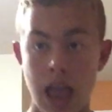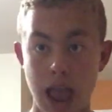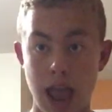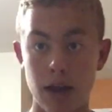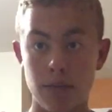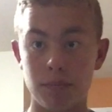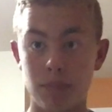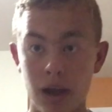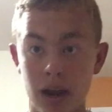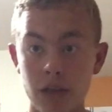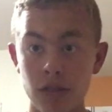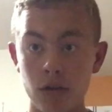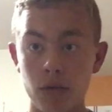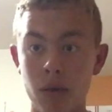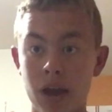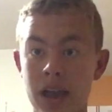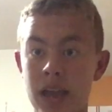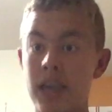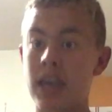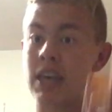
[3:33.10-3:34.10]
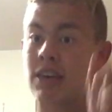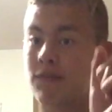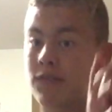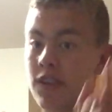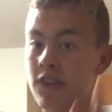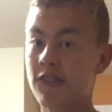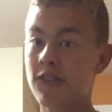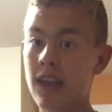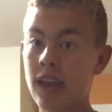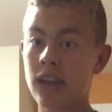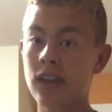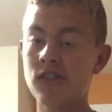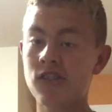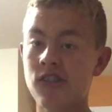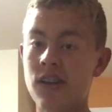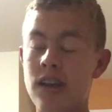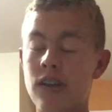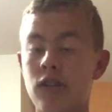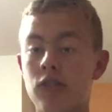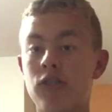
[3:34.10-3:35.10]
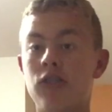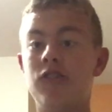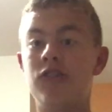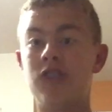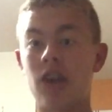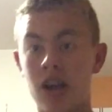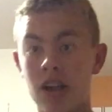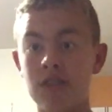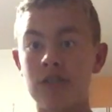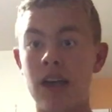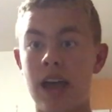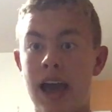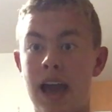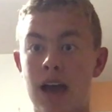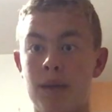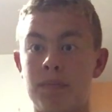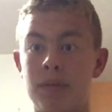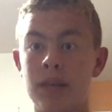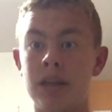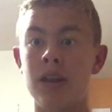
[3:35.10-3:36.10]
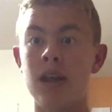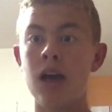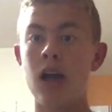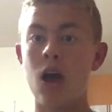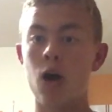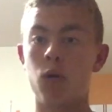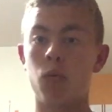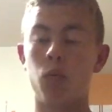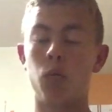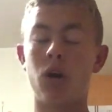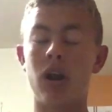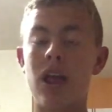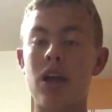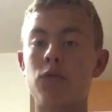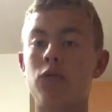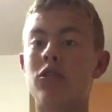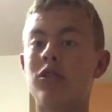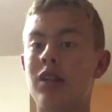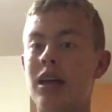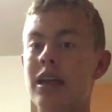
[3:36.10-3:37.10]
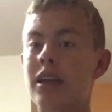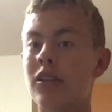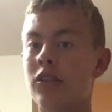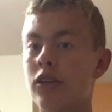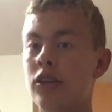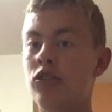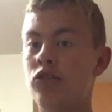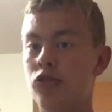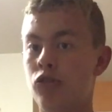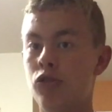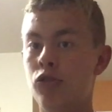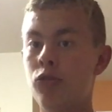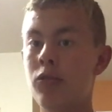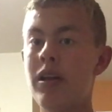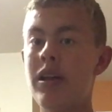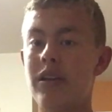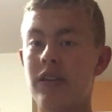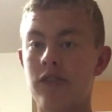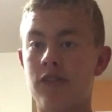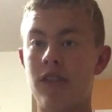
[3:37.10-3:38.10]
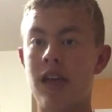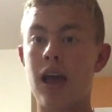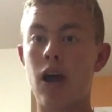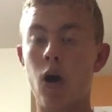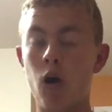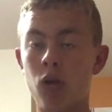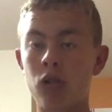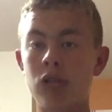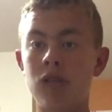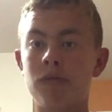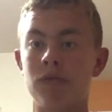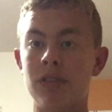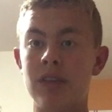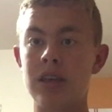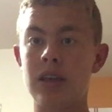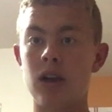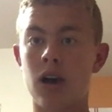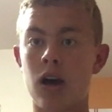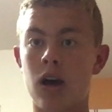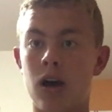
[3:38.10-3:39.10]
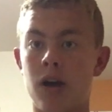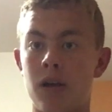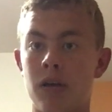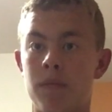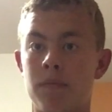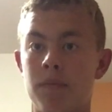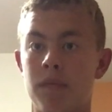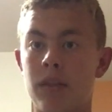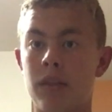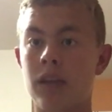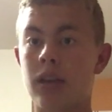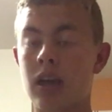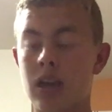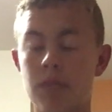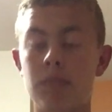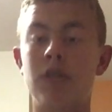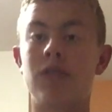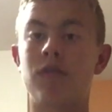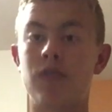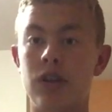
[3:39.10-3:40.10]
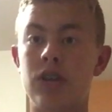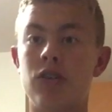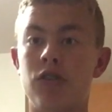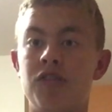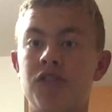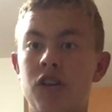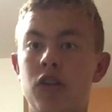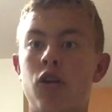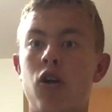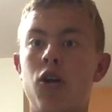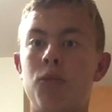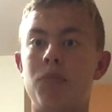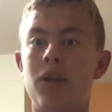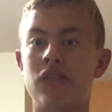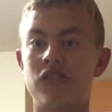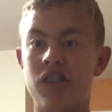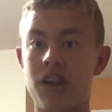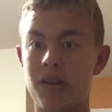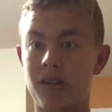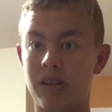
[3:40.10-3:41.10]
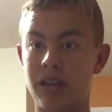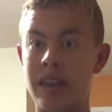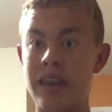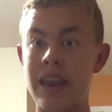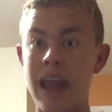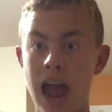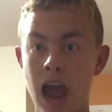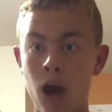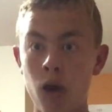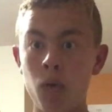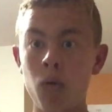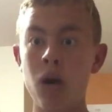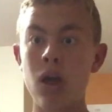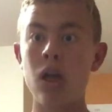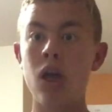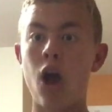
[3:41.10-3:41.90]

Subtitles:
And by the way, if the second channel does happen, what I will likely do is that all of the gaming videos that are on my channel now,